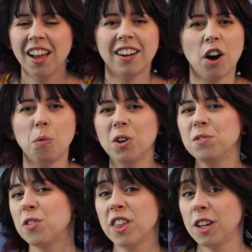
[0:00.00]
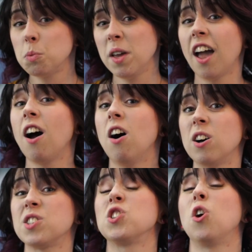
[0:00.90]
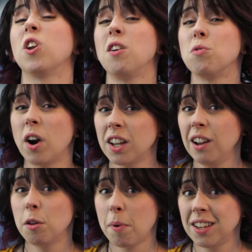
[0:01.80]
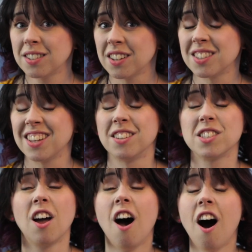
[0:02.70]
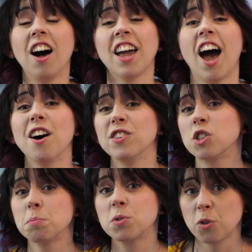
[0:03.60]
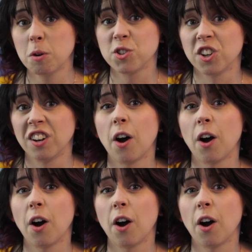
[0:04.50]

Now, one of the things we get asked on a regular basis is, I have a subscription.